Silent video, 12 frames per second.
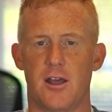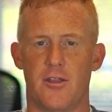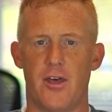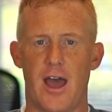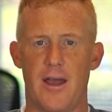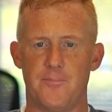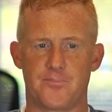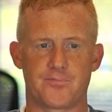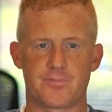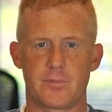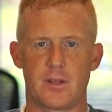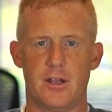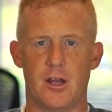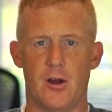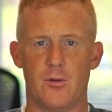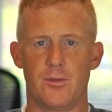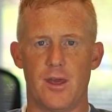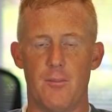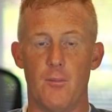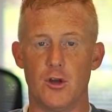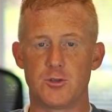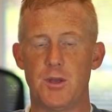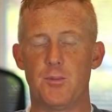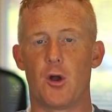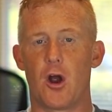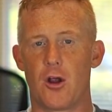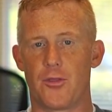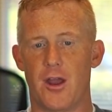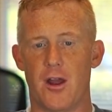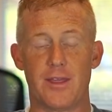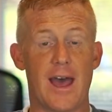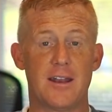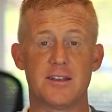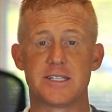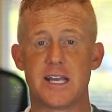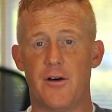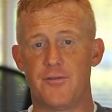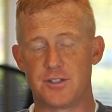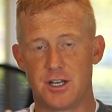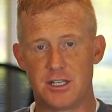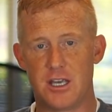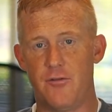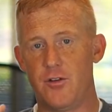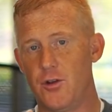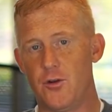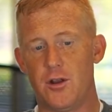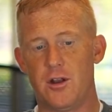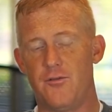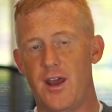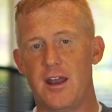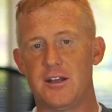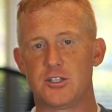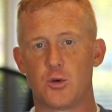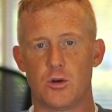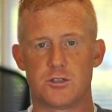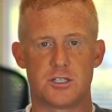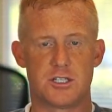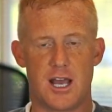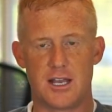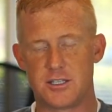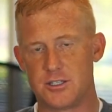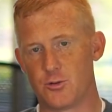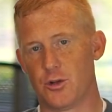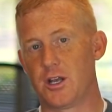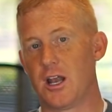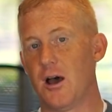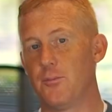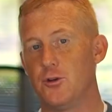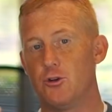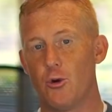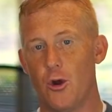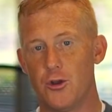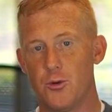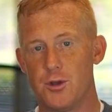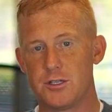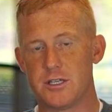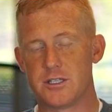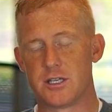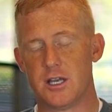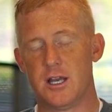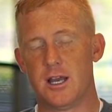that that most people aren't there. That in itself is going to give you an advantage towards success. It's really going to help you grow your business